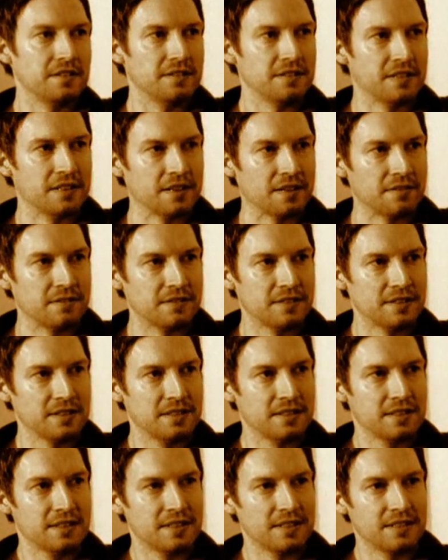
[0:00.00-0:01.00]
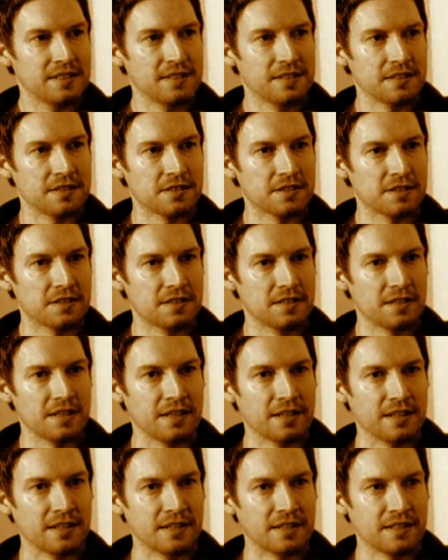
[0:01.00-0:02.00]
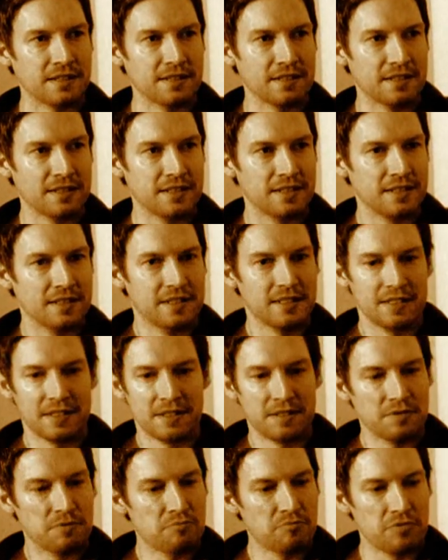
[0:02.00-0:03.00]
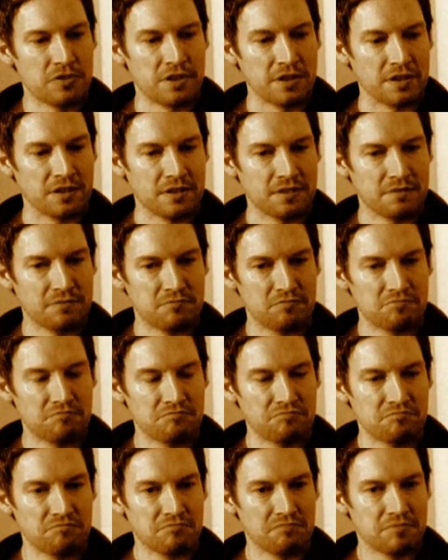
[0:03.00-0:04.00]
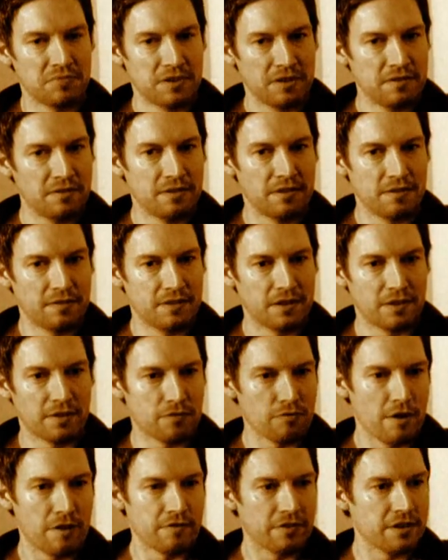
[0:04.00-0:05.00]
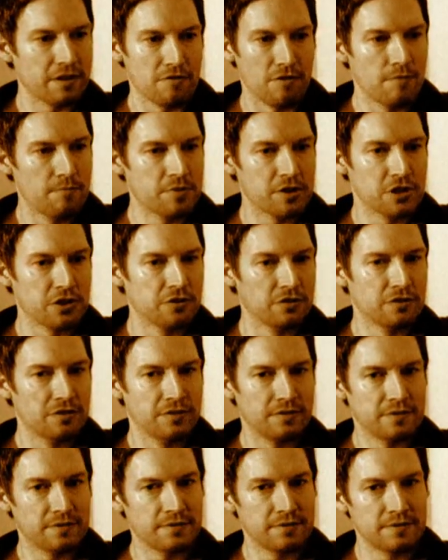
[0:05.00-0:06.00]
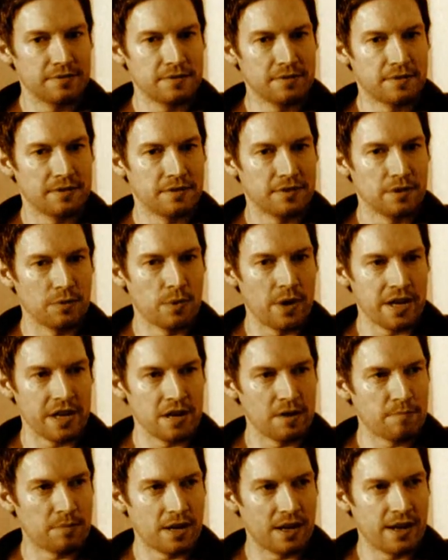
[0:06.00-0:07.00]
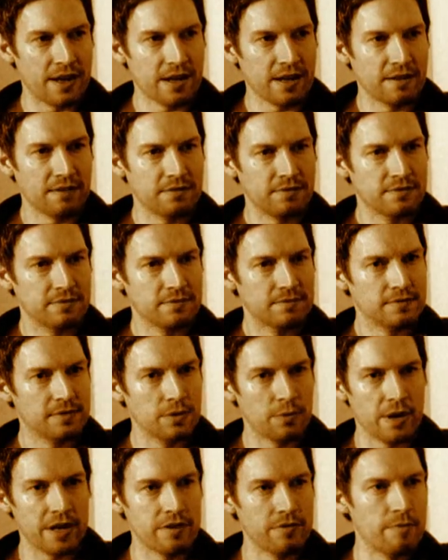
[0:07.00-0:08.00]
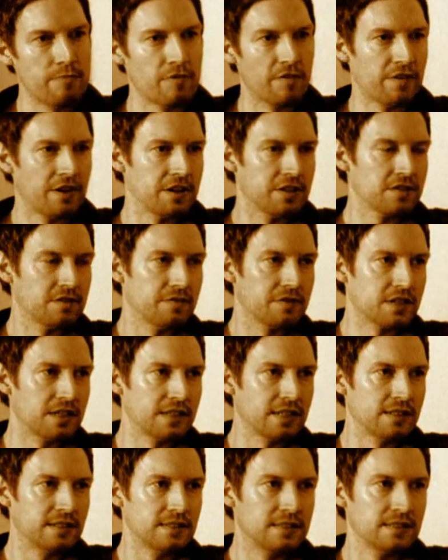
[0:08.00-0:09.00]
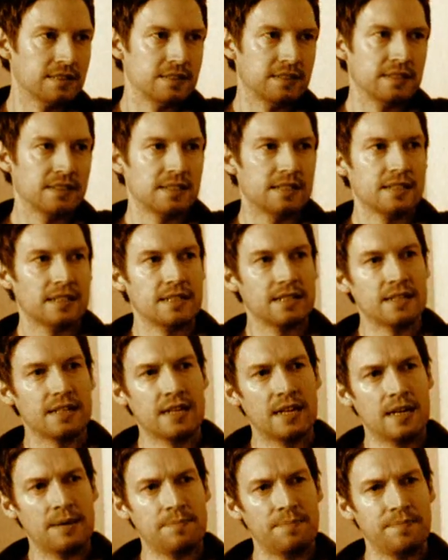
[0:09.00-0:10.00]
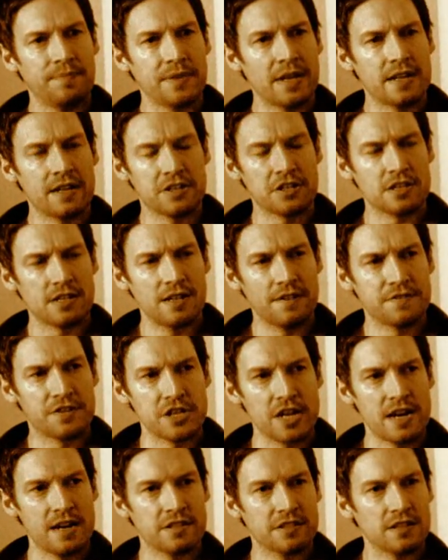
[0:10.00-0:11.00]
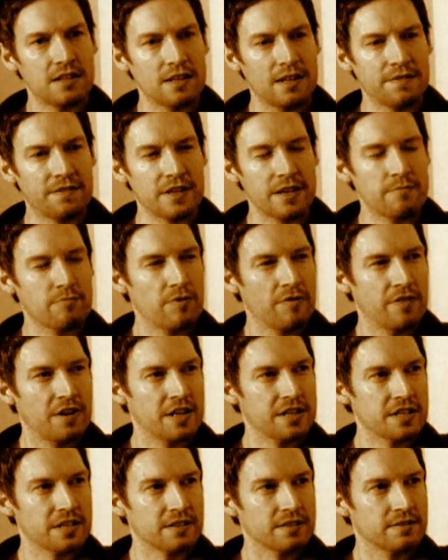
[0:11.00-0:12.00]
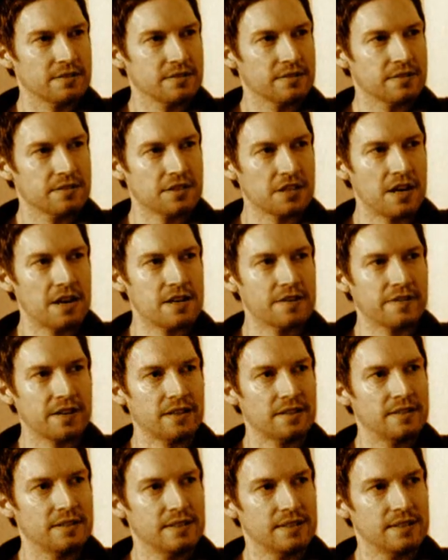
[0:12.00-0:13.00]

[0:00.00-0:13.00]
You know, it's the uh, the the throat, your embouchure, the way you play, the way you improvise, obviously. Um, and I just love jazz. I love the improvising side of it.